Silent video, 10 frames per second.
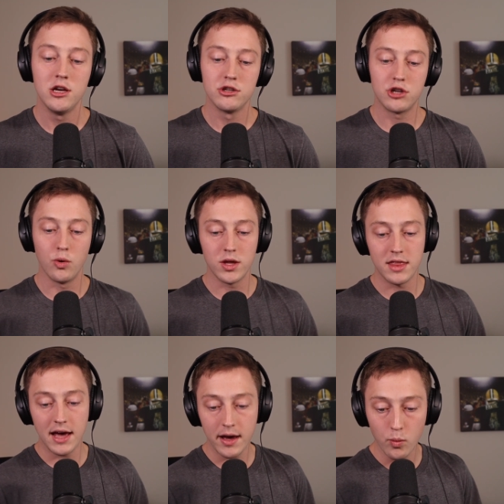So in
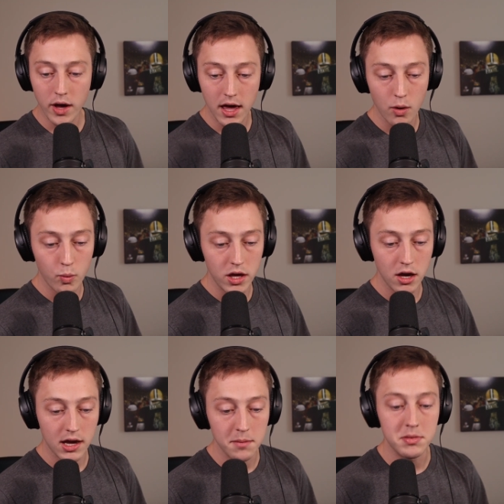that way,
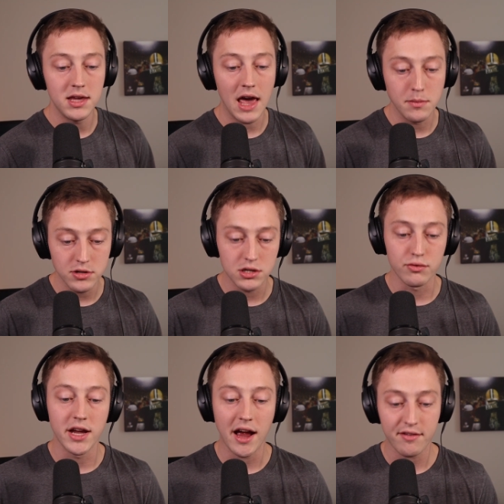we can be able to
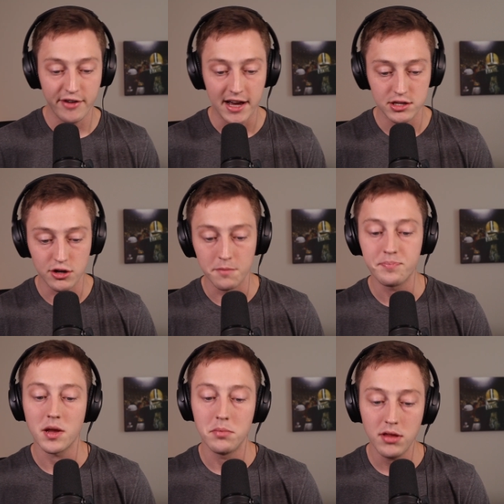react faster,
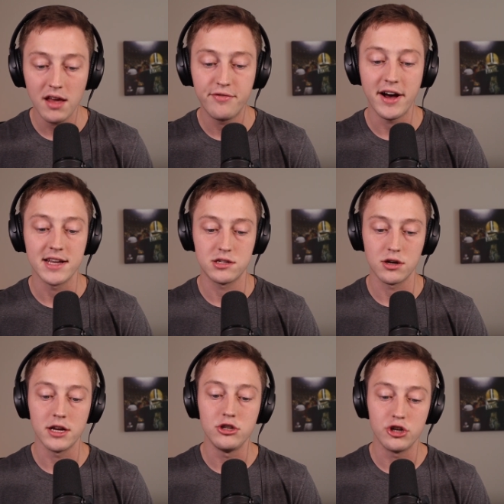play
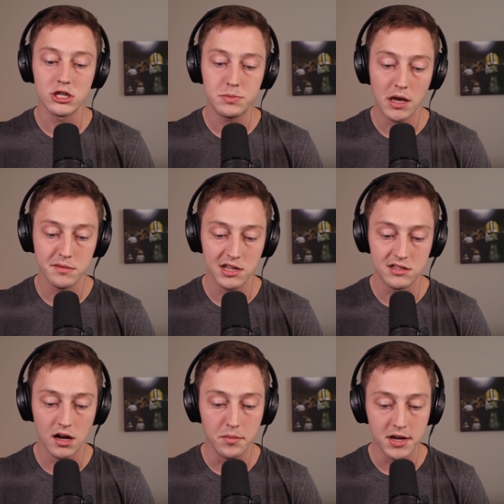faster, and just be able to
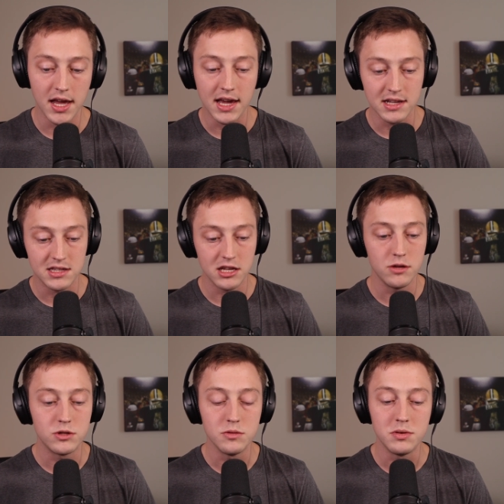dominate and
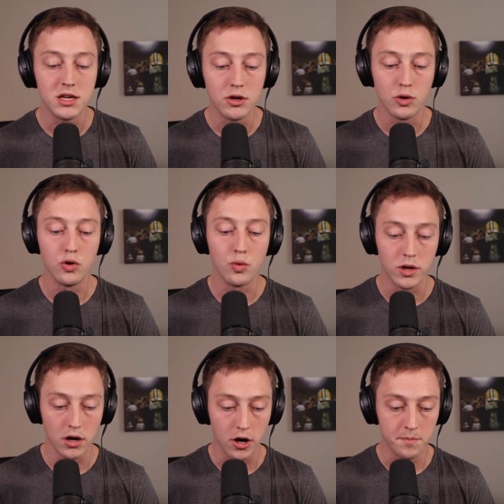continue to be who
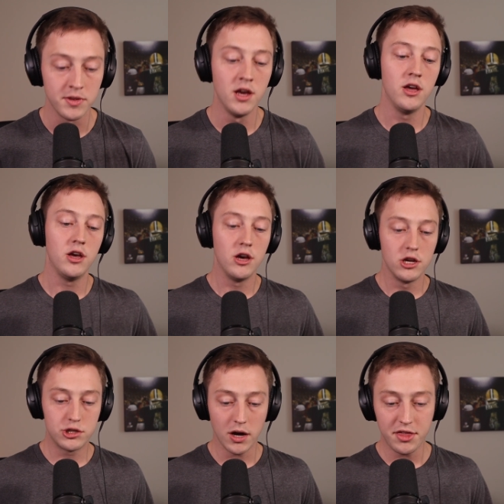we are.
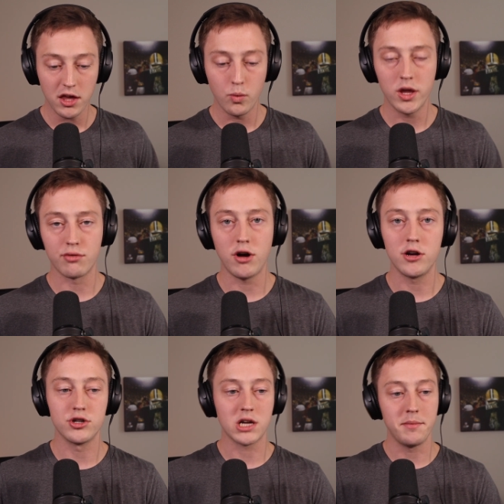So I think with
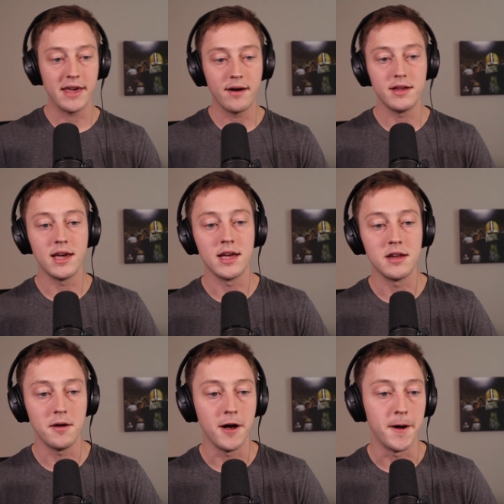Rodgers coming out
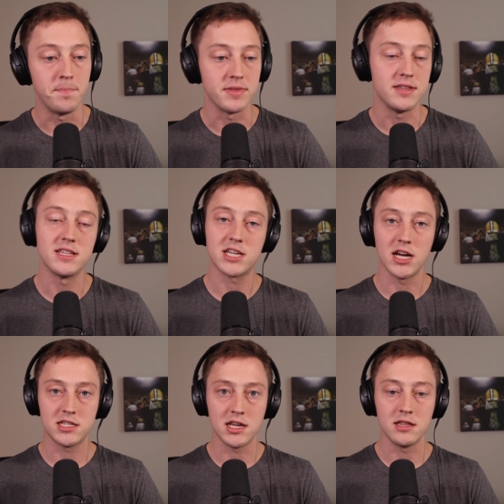and
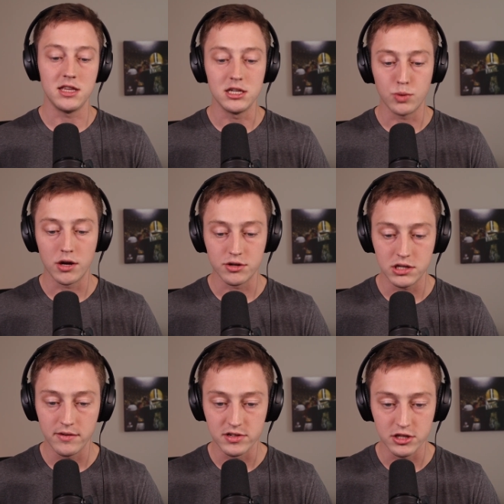discussing these wide
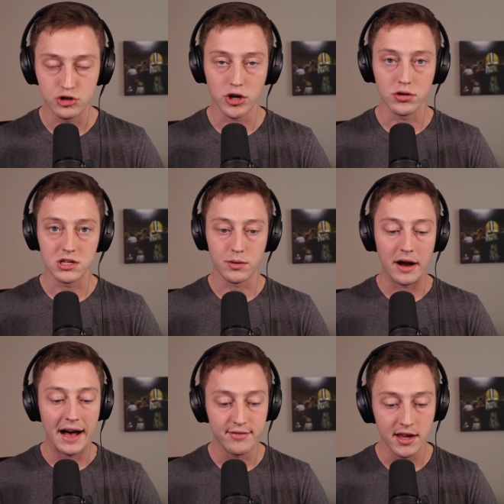receivers and the struggles they were
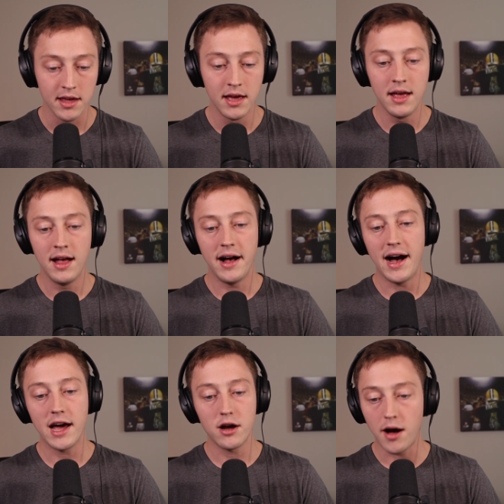having,
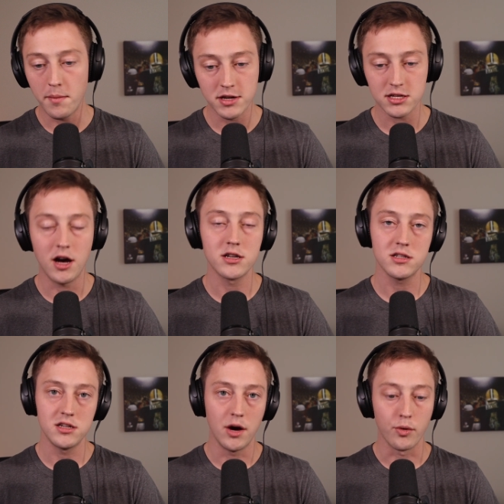I'm
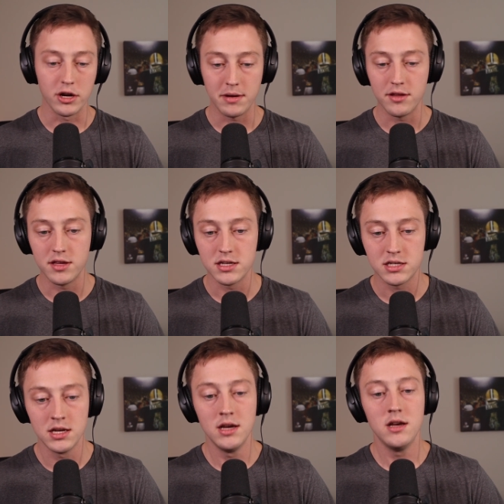honestly not worried about this.